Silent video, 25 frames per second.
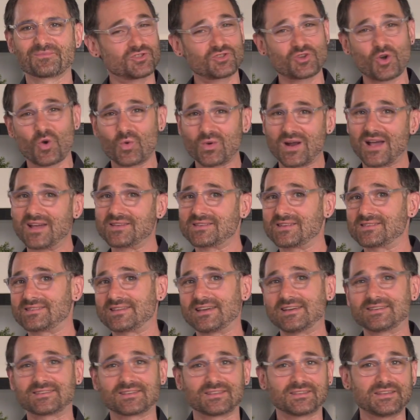Don't
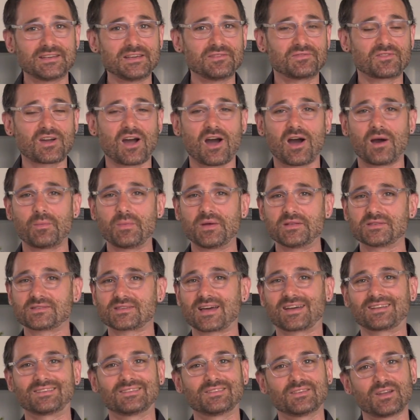hesitate to leave comments.
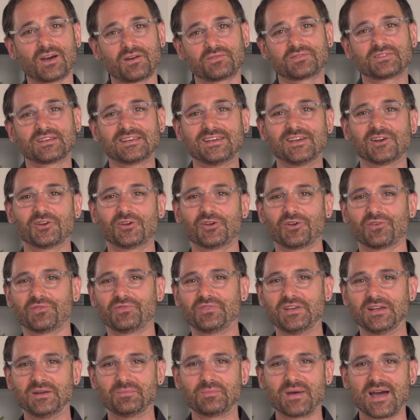I'd love to hear your
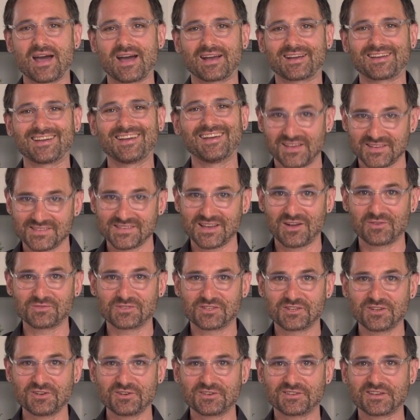feedback. Sounds
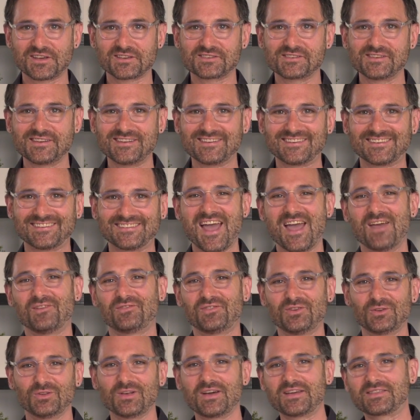good, doesn't it?
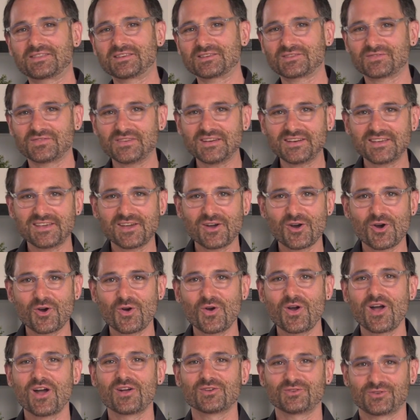If you like this
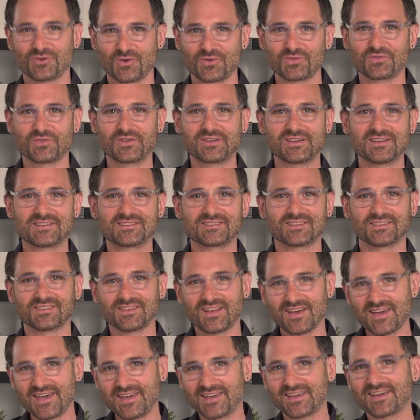video, don't forget to
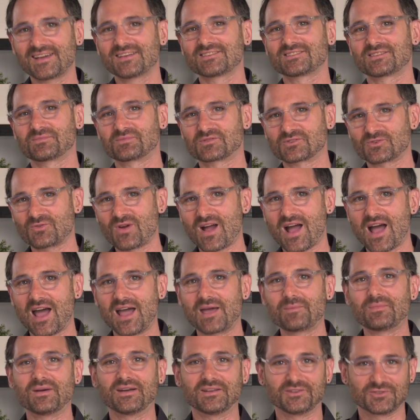like,
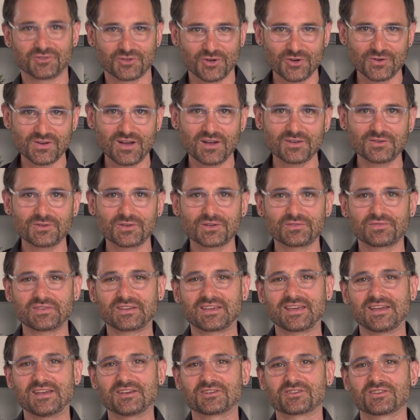subscribe, and turn on
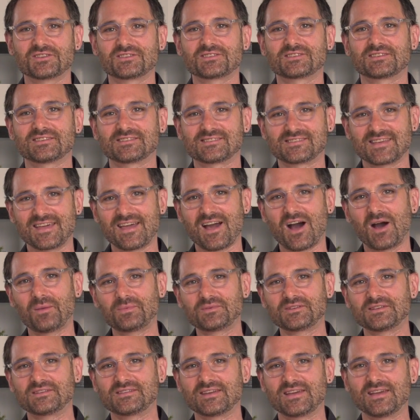notifications to stay up
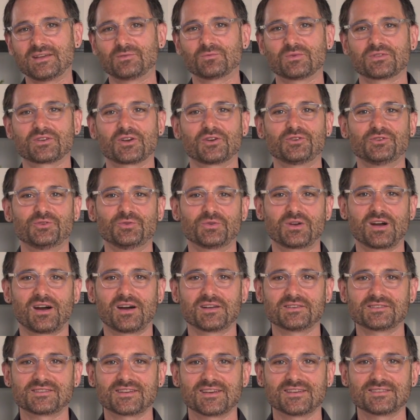to date with our new
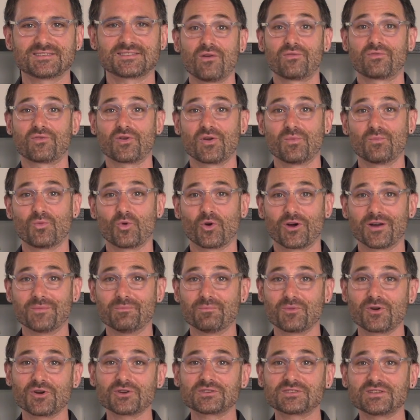content. For a more
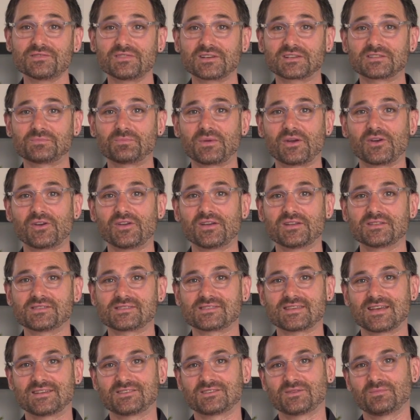immersive
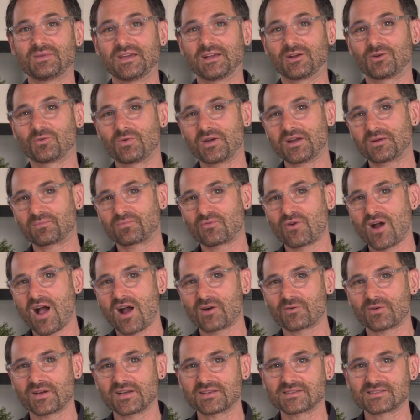experience and to make quick
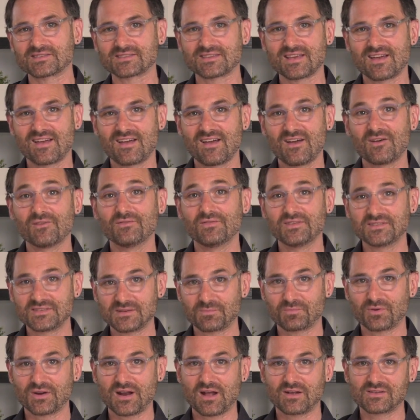progress,
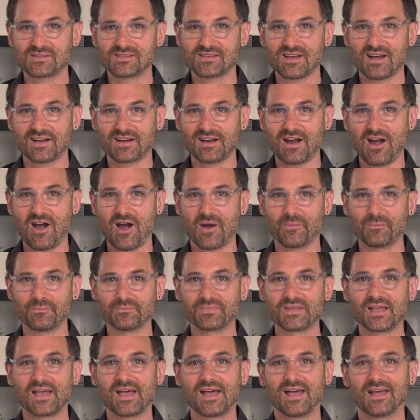visit Pronounce.com
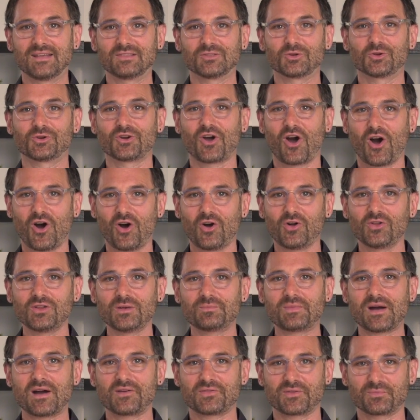and learn all
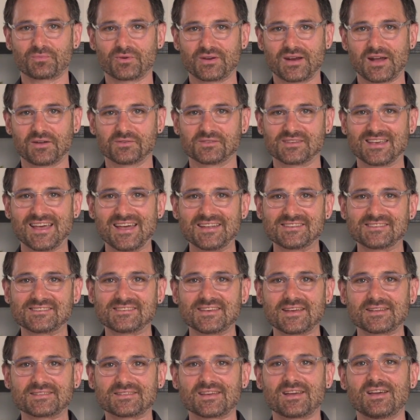about the Pronounce
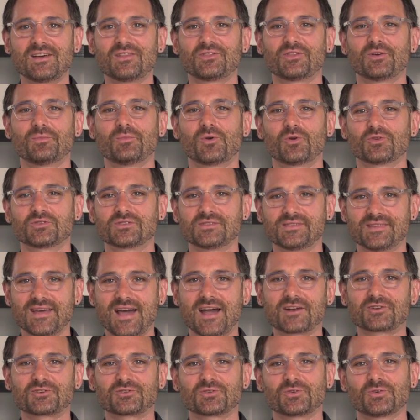headset, the most
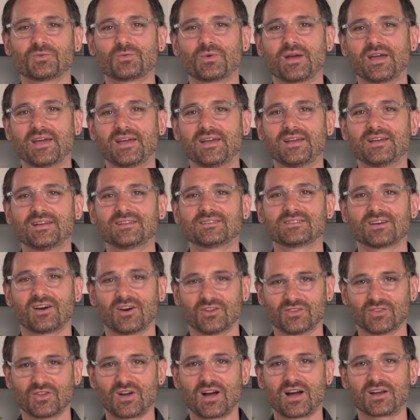natural way to
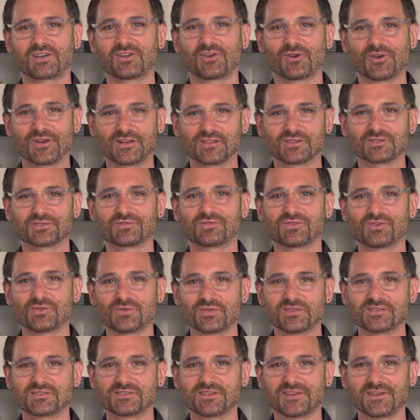unlock your English
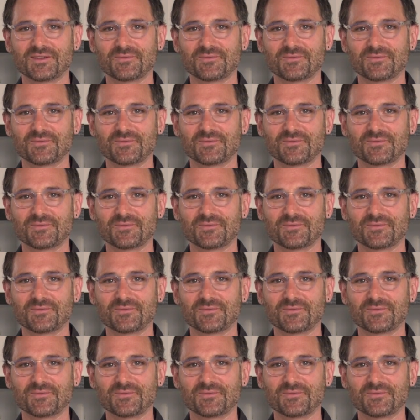fluency.